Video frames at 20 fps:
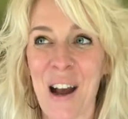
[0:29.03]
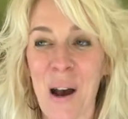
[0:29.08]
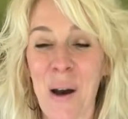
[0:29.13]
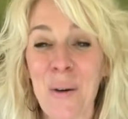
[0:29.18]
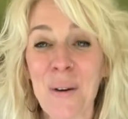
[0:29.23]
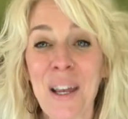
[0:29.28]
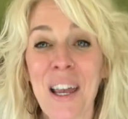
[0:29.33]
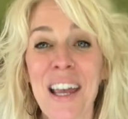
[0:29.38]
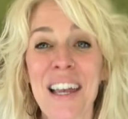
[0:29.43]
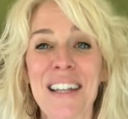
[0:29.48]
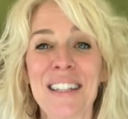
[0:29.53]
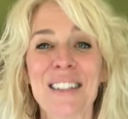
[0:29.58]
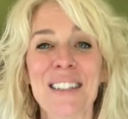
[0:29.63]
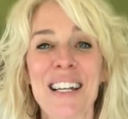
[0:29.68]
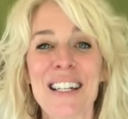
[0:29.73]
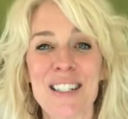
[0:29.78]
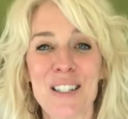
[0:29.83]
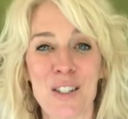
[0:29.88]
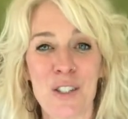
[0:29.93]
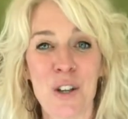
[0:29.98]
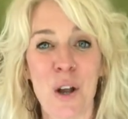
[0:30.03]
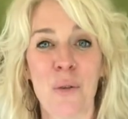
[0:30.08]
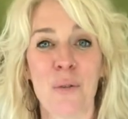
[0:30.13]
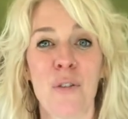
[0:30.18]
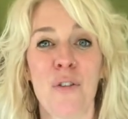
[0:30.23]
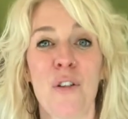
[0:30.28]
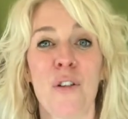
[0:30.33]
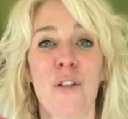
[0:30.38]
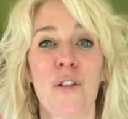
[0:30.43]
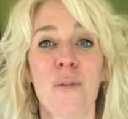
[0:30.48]
Okay, let's start
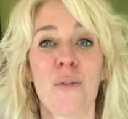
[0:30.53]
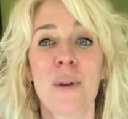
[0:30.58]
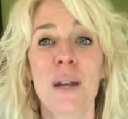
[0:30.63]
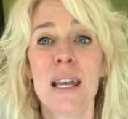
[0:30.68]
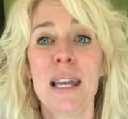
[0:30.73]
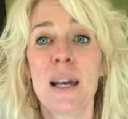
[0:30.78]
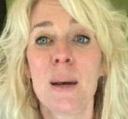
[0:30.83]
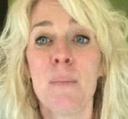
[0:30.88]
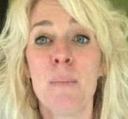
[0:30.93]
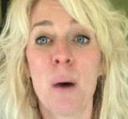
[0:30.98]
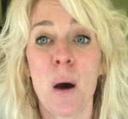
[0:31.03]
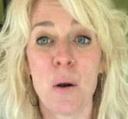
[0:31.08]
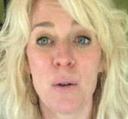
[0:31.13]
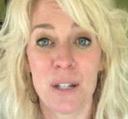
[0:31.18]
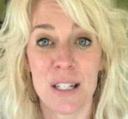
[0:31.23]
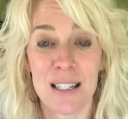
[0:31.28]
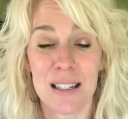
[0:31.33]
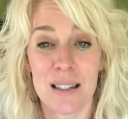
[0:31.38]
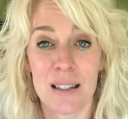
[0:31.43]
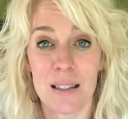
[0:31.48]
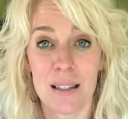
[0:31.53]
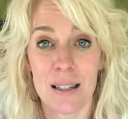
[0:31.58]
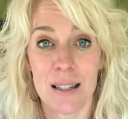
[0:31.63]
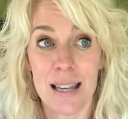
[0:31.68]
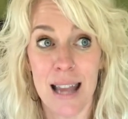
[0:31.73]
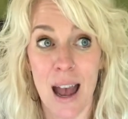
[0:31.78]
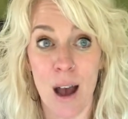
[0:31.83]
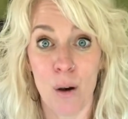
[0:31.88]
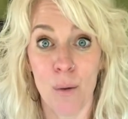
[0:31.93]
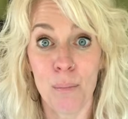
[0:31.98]
with the three components.
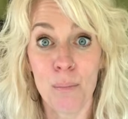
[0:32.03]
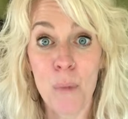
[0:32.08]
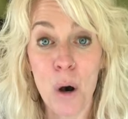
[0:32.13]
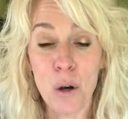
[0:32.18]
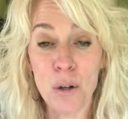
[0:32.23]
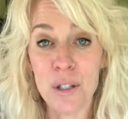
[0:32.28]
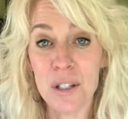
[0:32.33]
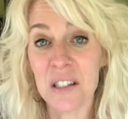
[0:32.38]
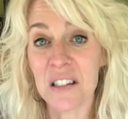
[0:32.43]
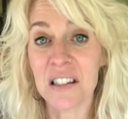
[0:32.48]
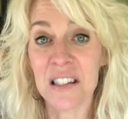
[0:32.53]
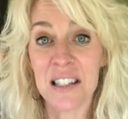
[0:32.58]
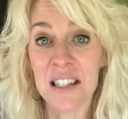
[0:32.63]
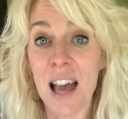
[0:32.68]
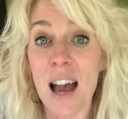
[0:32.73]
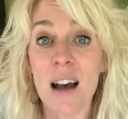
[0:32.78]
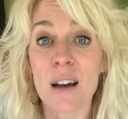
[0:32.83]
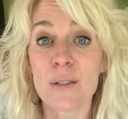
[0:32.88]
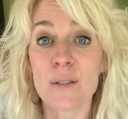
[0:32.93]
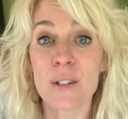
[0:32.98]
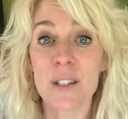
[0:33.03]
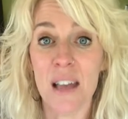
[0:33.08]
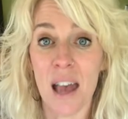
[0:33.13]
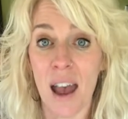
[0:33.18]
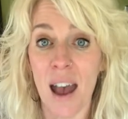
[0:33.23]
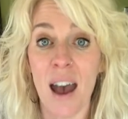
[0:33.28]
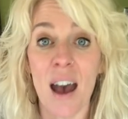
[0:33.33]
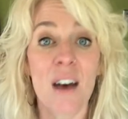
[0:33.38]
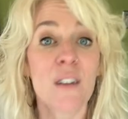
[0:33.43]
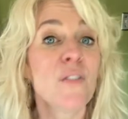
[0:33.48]
Now, most sounds
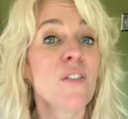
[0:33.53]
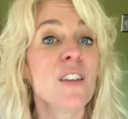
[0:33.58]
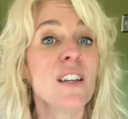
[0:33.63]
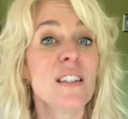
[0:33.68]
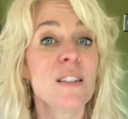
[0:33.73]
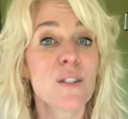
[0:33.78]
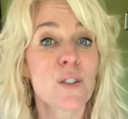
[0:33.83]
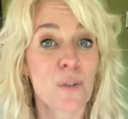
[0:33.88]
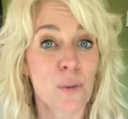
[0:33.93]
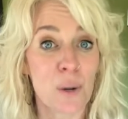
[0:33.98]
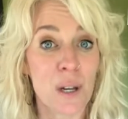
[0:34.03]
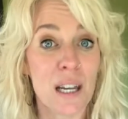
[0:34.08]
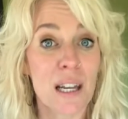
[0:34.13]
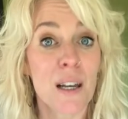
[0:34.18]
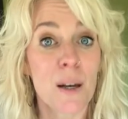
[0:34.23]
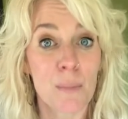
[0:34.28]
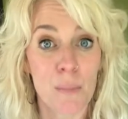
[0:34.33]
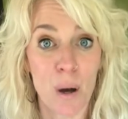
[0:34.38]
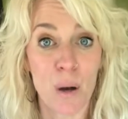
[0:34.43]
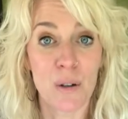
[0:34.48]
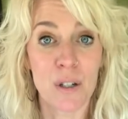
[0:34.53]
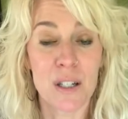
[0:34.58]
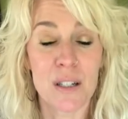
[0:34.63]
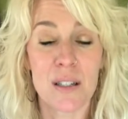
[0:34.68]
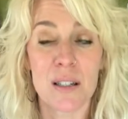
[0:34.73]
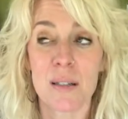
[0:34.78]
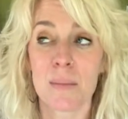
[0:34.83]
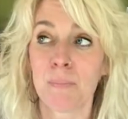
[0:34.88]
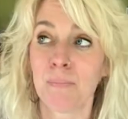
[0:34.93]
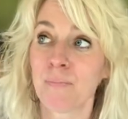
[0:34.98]
have these three
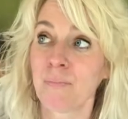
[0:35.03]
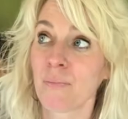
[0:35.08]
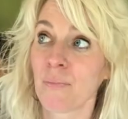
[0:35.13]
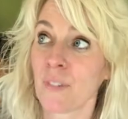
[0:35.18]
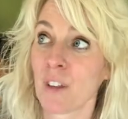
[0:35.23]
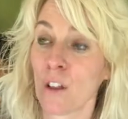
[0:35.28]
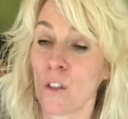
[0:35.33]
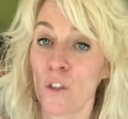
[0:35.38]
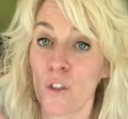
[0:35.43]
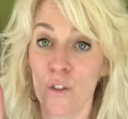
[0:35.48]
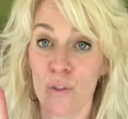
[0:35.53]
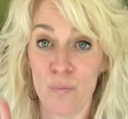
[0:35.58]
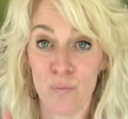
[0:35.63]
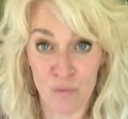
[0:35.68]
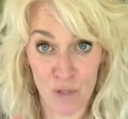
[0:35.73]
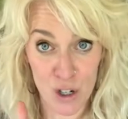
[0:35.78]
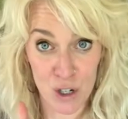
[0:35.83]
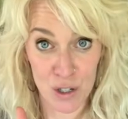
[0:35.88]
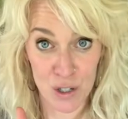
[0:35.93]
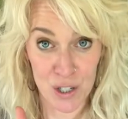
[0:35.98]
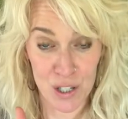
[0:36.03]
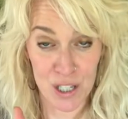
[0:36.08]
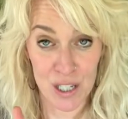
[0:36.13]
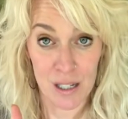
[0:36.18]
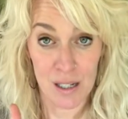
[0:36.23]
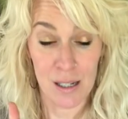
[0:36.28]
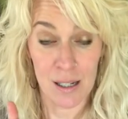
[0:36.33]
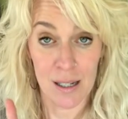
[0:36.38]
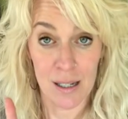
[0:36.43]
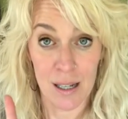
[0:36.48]
components. First,
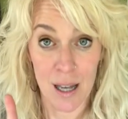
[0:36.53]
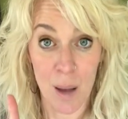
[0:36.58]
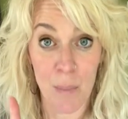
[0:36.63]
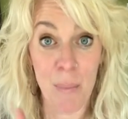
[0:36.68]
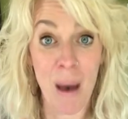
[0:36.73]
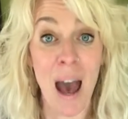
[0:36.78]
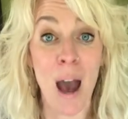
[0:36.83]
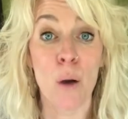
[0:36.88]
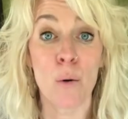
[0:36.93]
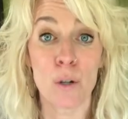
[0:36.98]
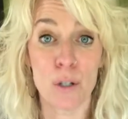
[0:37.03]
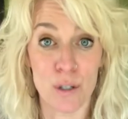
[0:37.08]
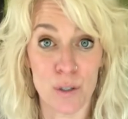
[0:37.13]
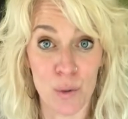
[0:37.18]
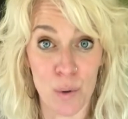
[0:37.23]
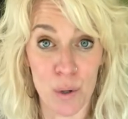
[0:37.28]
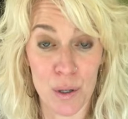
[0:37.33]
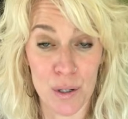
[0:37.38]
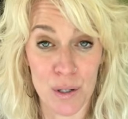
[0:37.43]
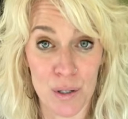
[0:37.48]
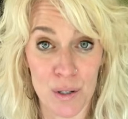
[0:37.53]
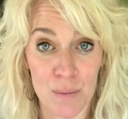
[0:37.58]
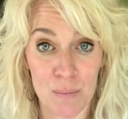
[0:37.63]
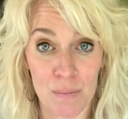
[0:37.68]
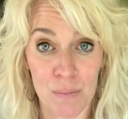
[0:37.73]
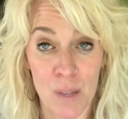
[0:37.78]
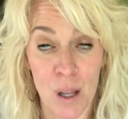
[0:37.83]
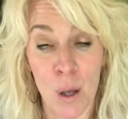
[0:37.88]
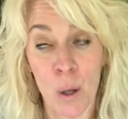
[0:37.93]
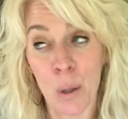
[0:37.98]
a power source,
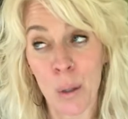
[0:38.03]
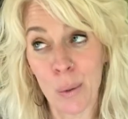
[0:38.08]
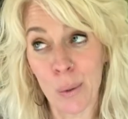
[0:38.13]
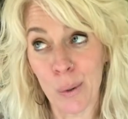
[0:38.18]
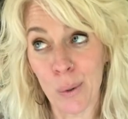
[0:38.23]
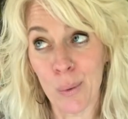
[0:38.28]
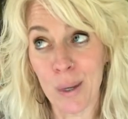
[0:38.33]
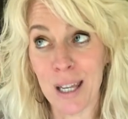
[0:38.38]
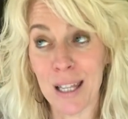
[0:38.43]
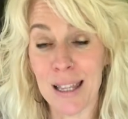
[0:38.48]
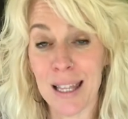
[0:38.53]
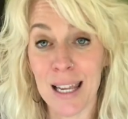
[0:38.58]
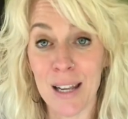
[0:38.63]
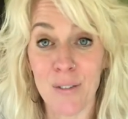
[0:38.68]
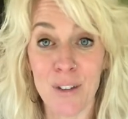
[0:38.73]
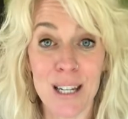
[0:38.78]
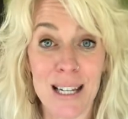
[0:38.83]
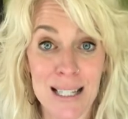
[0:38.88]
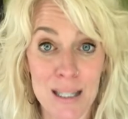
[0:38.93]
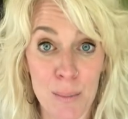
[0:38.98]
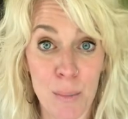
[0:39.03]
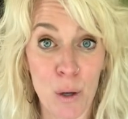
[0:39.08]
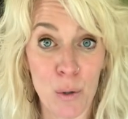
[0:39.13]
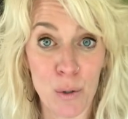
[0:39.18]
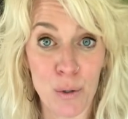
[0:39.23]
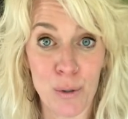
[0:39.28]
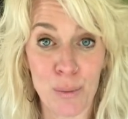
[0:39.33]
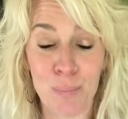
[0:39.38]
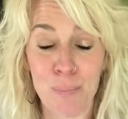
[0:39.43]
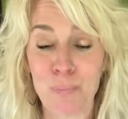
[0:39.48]
or we could think of it as a
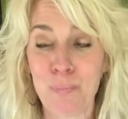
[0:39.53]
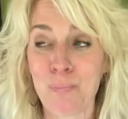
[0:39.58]
motor.